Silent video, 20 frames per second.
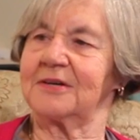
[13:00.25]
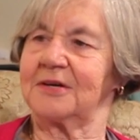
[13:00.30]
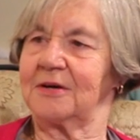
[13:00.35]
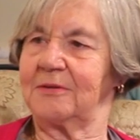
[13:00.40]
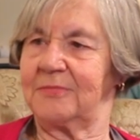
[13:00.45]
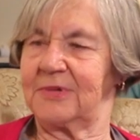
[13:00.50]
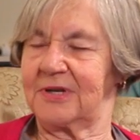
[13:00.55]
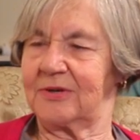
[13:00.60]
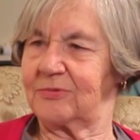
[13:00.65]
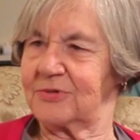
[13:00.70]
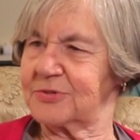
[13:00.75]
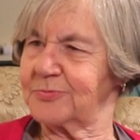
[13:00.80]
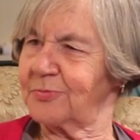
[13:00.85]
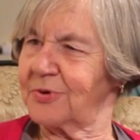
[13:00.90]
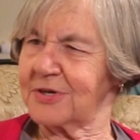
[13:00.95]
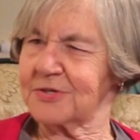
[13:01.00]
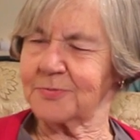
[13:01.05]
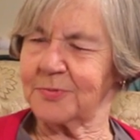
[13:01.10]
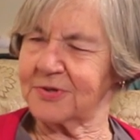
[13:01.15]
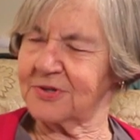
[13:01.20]
to come in. It was
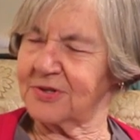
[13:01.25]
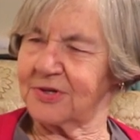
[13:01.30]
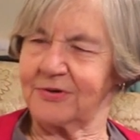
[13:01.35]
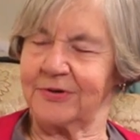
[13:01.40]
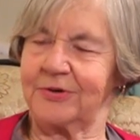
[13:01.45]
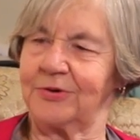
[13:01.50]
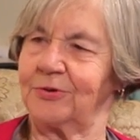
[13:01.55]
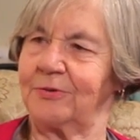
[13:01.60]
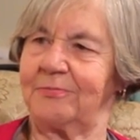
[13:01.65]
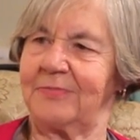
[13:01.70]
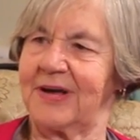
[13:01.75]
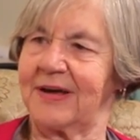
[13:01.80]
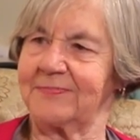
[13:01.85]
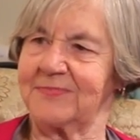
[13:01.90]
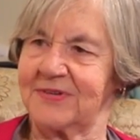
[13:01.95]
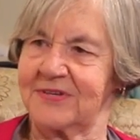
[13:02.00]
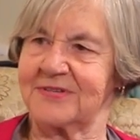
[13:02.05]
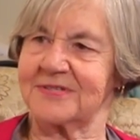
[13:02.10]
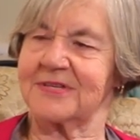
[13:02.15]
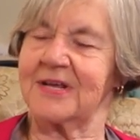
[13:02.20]
Presbyterian or
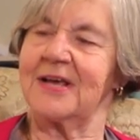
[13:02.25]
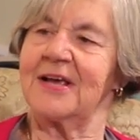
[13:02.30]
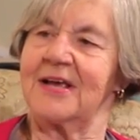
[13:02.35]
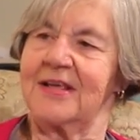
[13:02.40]
Baptist.